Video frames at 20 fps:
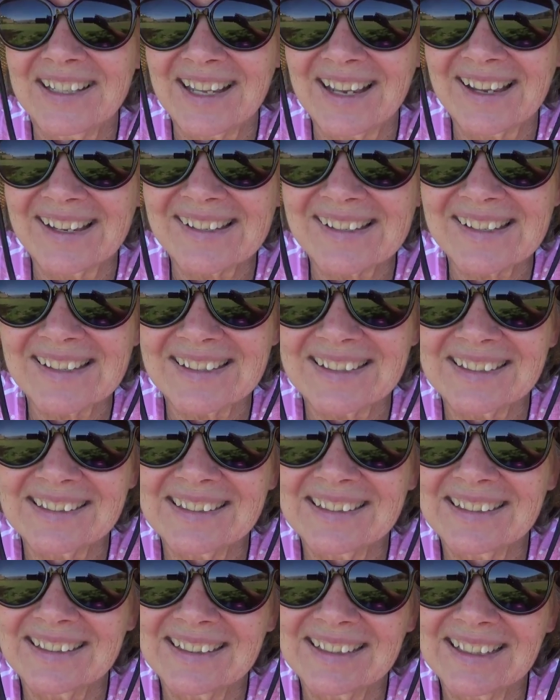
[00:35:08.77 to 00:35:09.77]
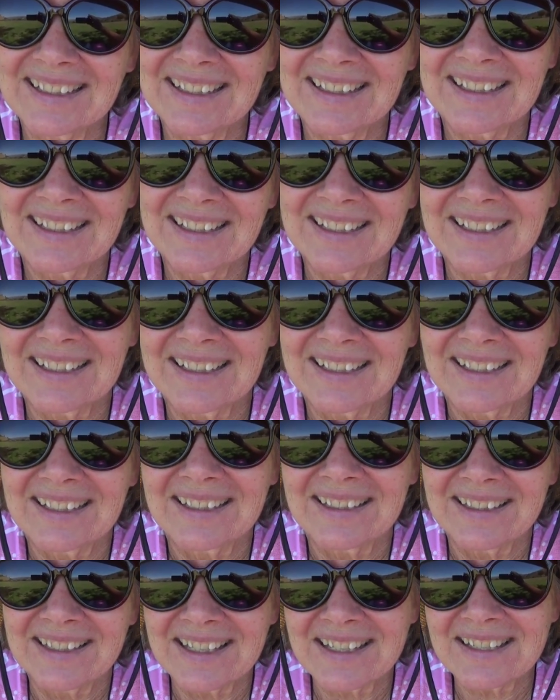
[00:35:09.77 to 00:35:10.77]
Yes.
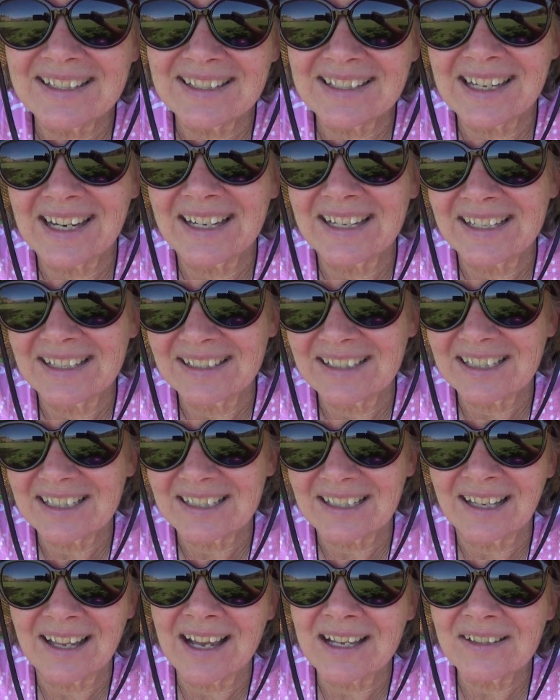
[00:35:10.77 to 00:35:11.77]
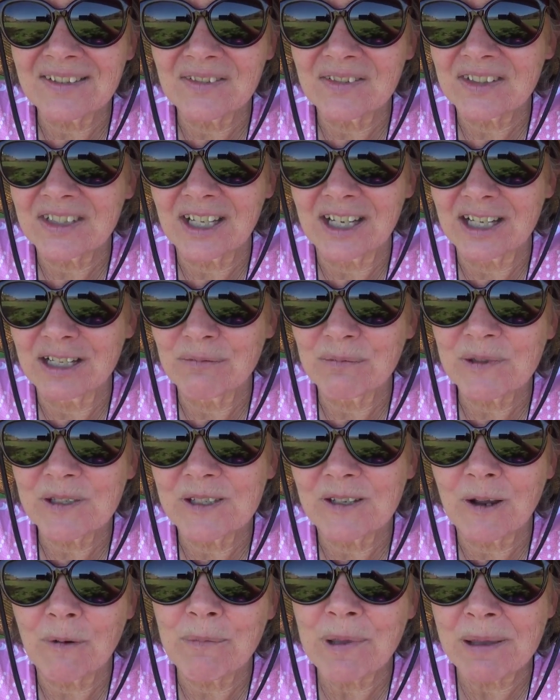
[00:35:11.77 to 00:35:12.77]
These days, lots of
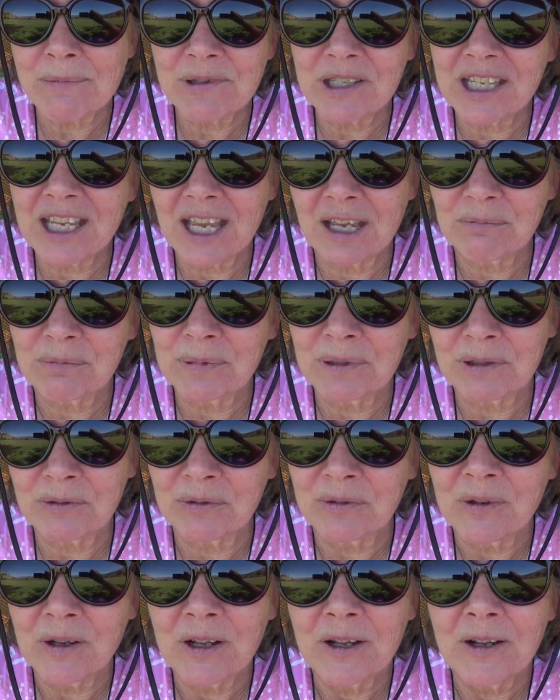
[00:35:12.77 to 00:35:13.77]
times, a baby can be